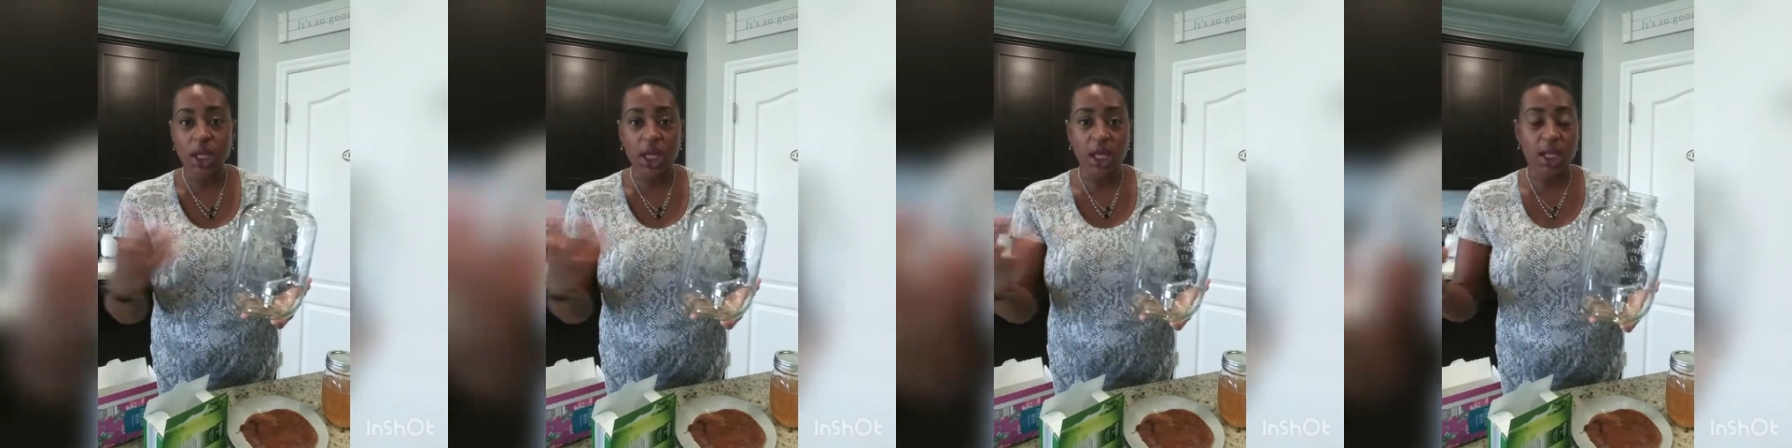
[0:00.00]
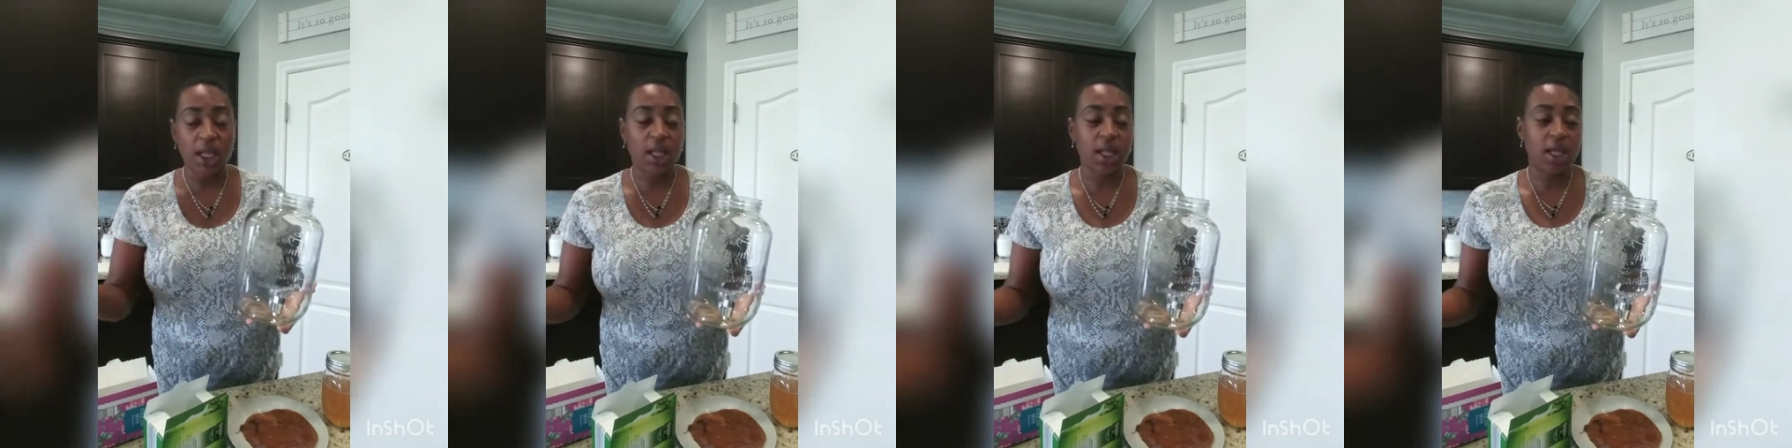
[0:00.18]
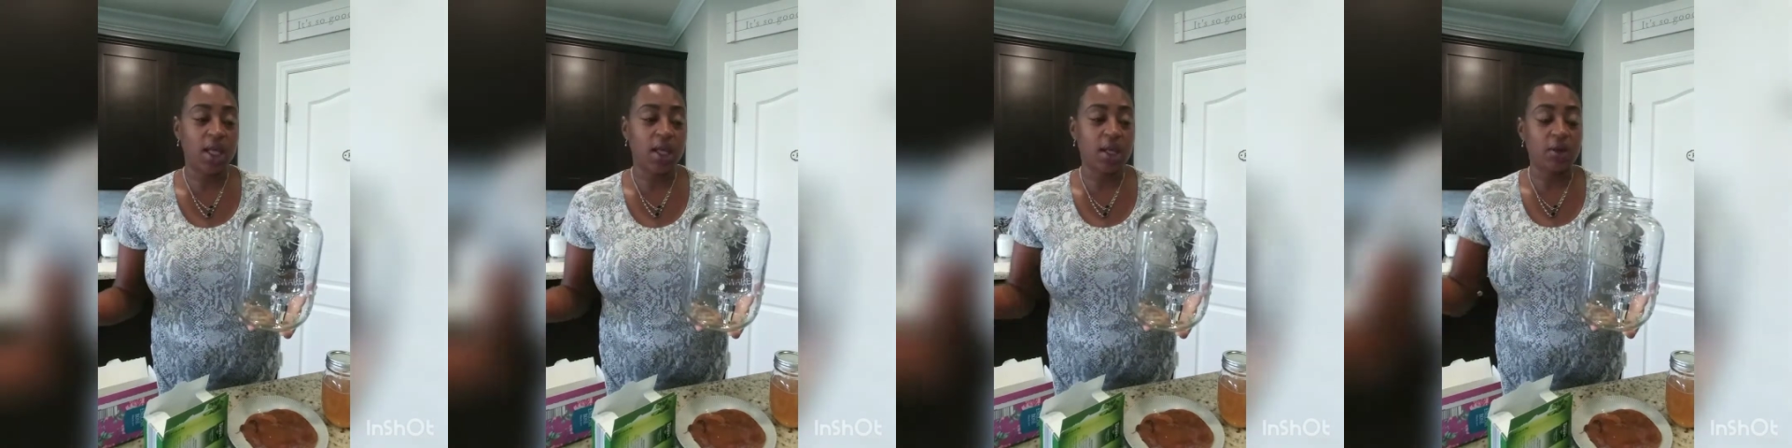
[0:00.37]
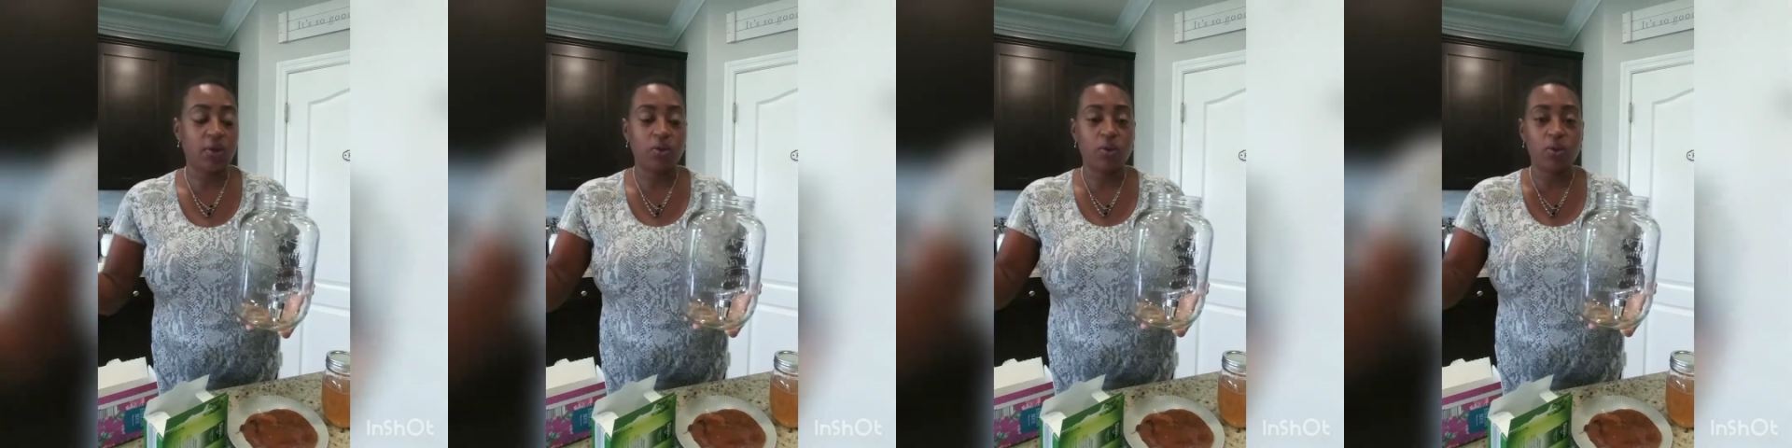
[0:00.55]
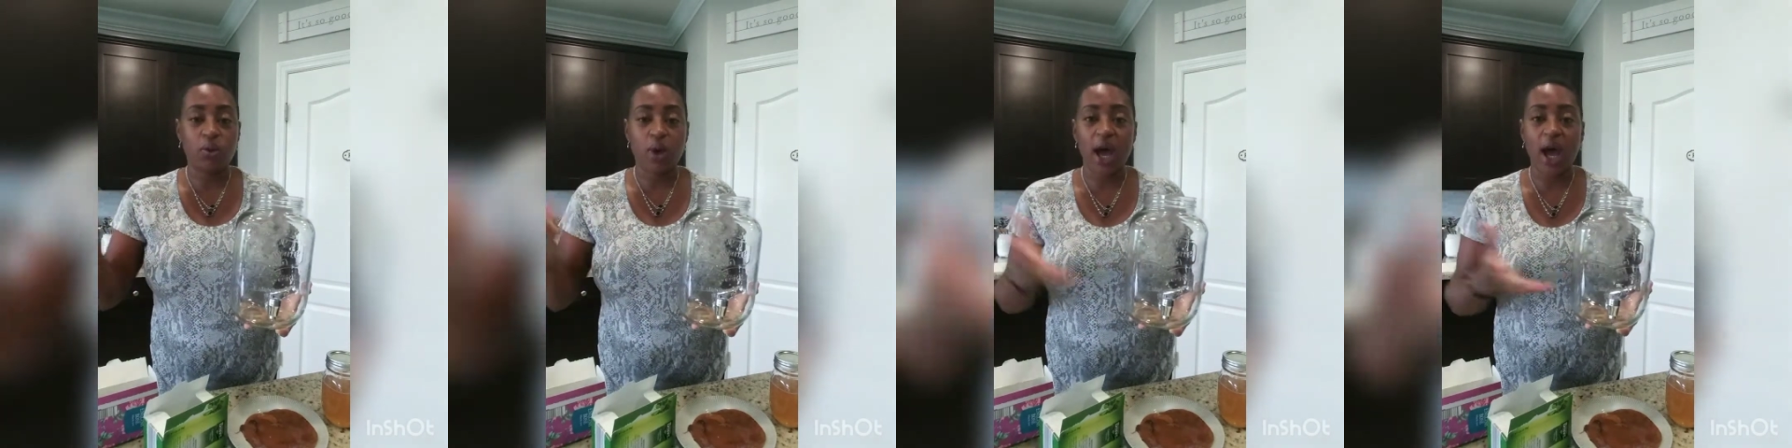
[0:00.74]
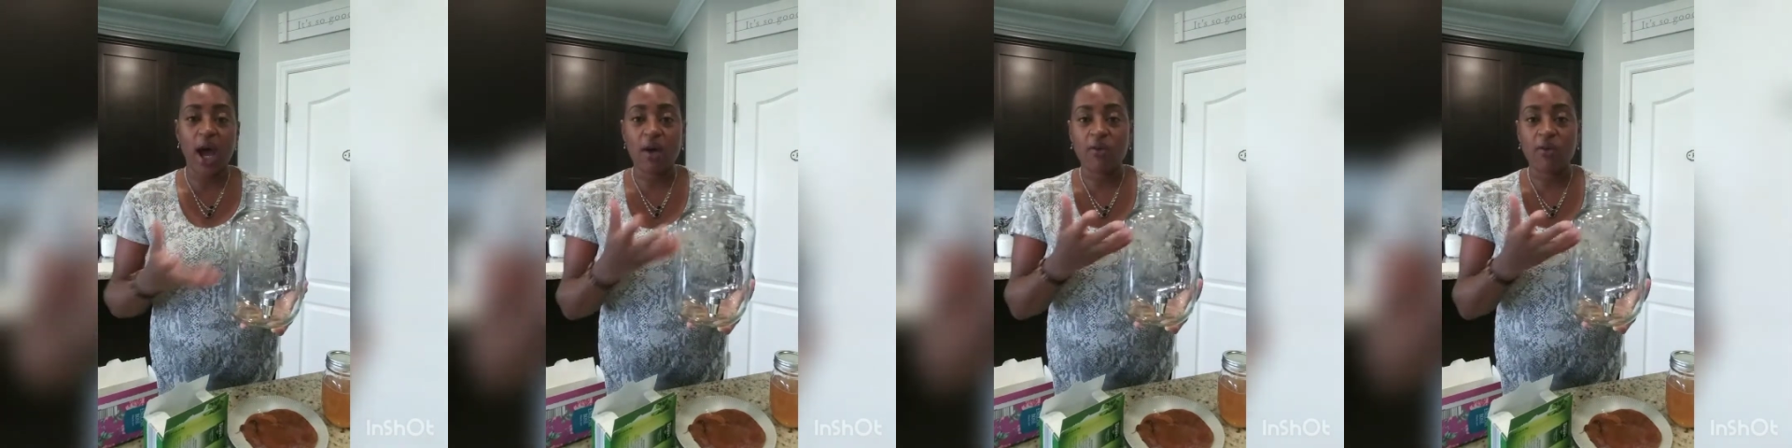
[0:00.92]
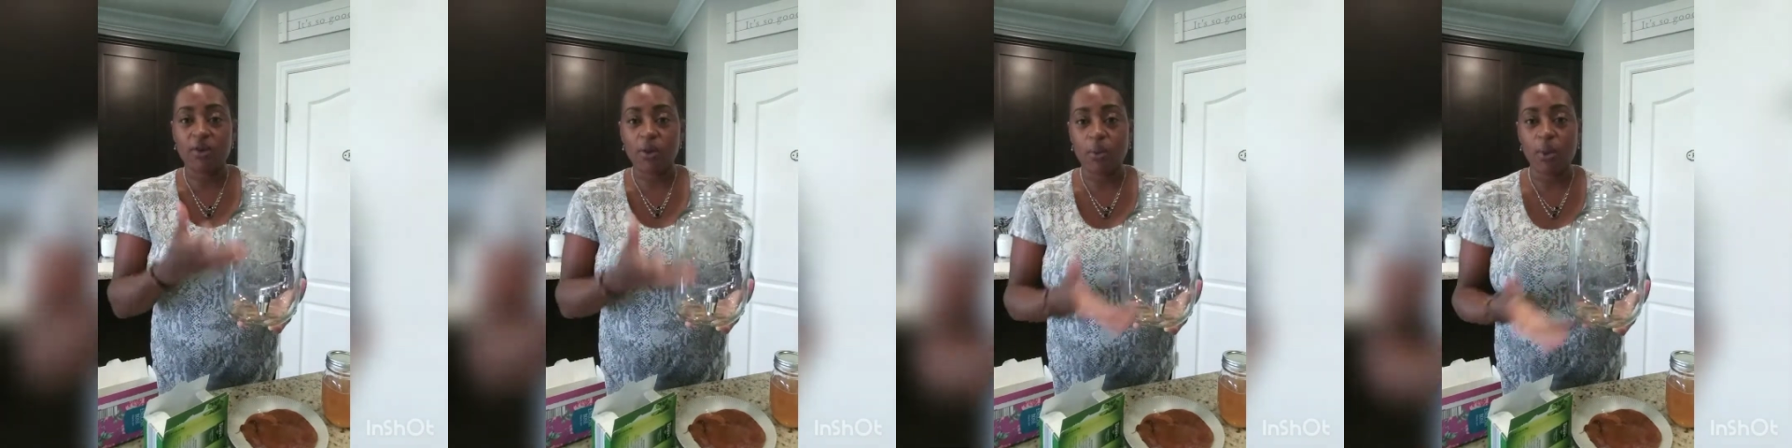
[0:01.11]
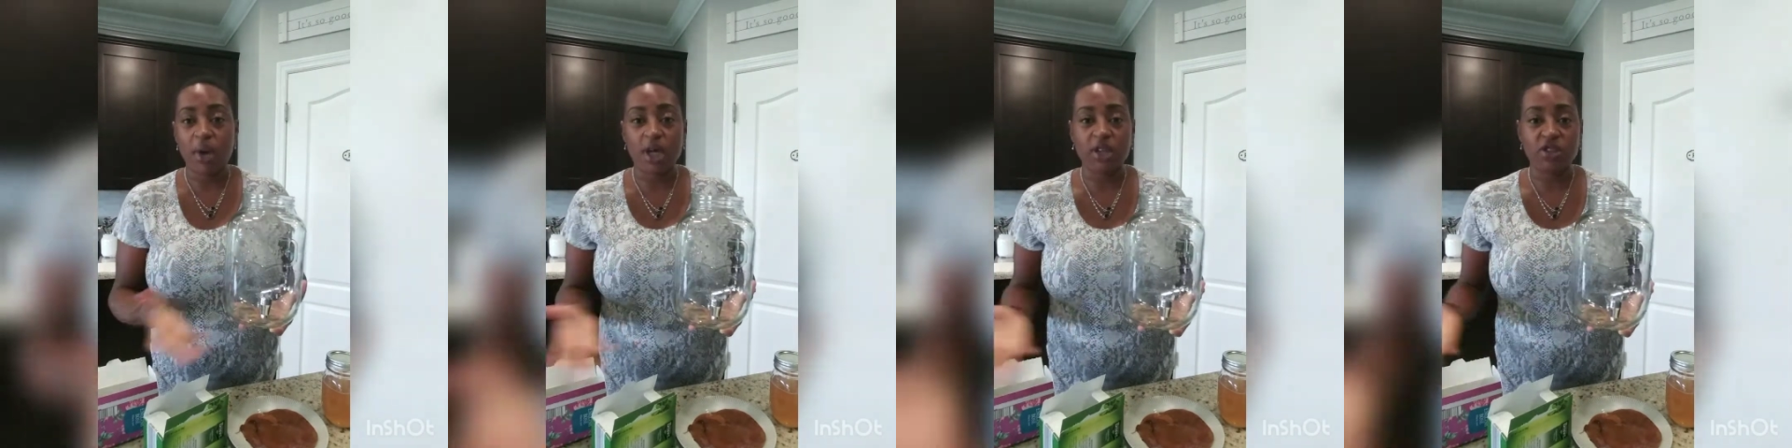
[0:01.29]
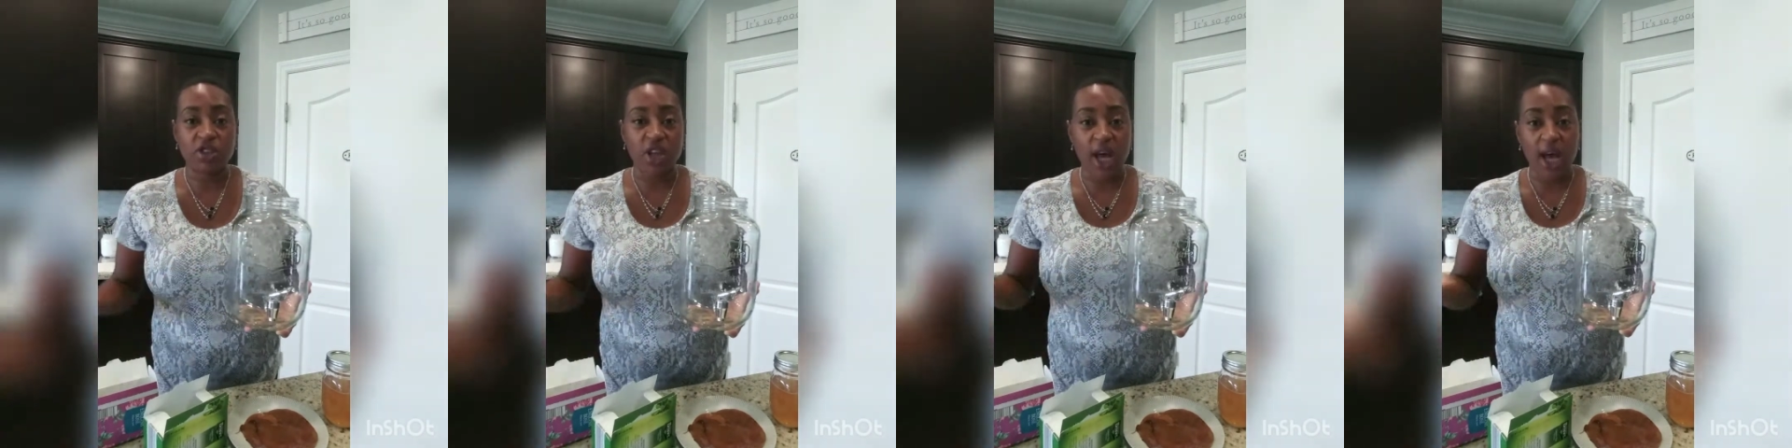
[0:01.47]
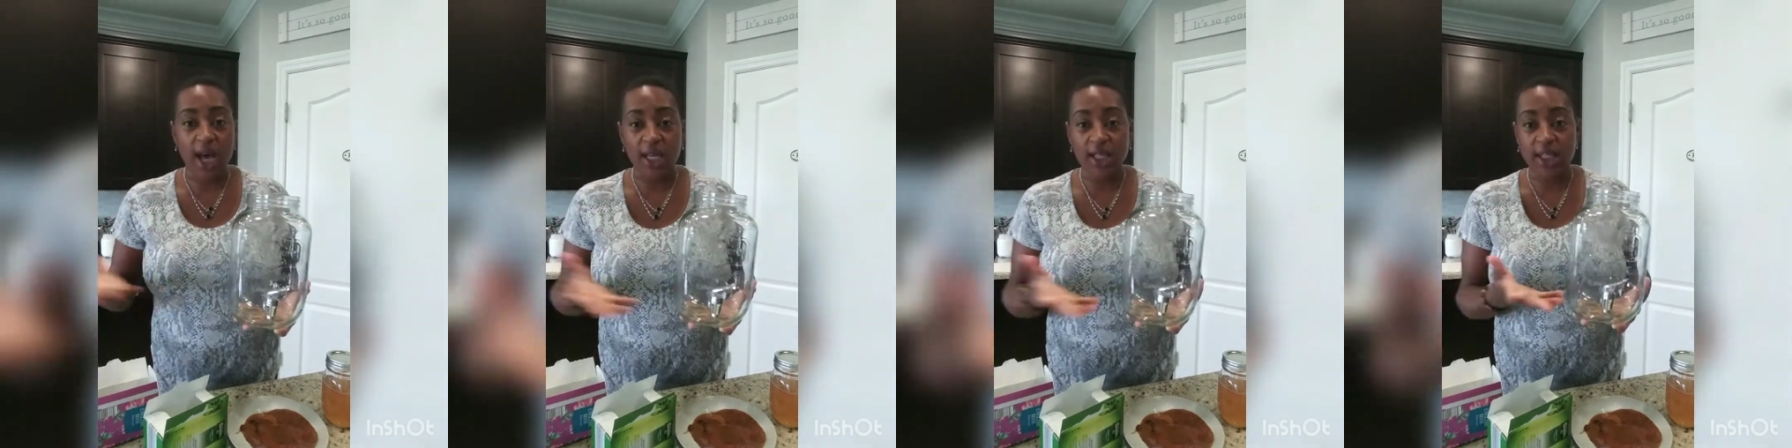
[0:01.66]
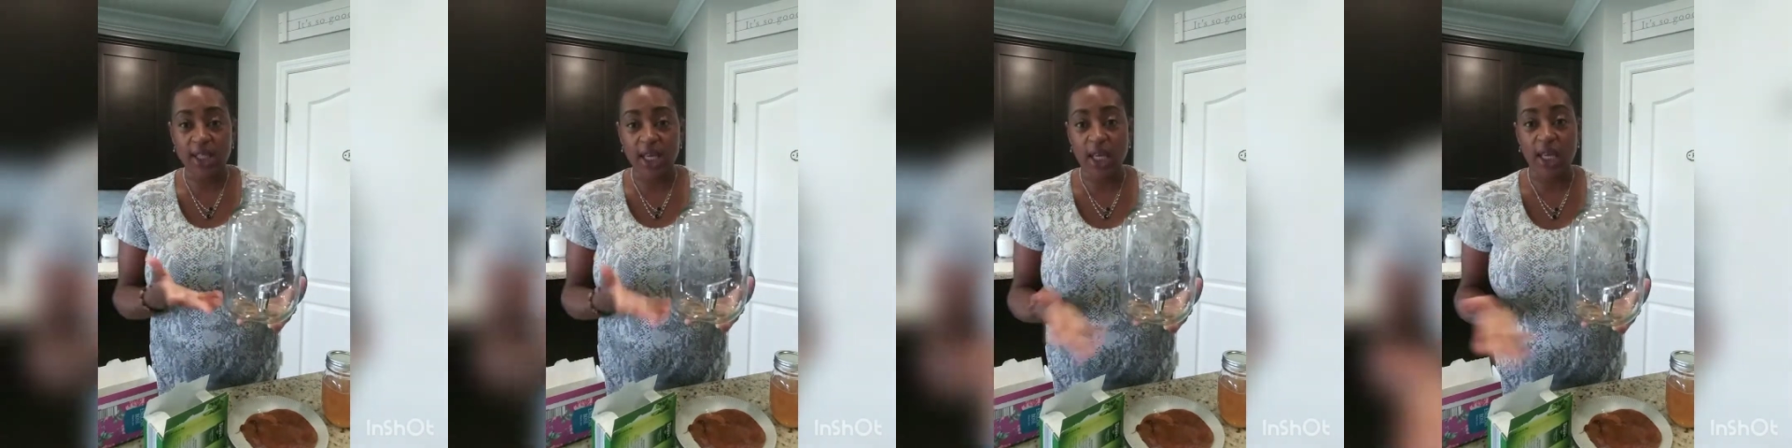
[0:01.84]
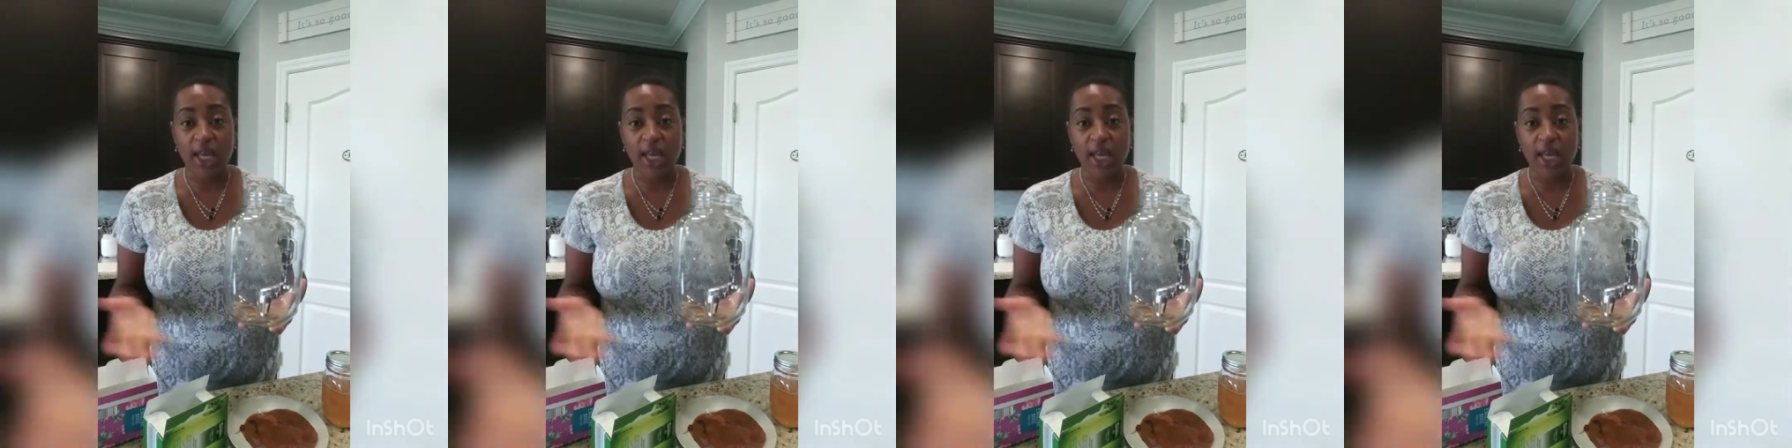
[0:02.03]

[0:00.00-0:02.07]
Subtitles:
and then however much I take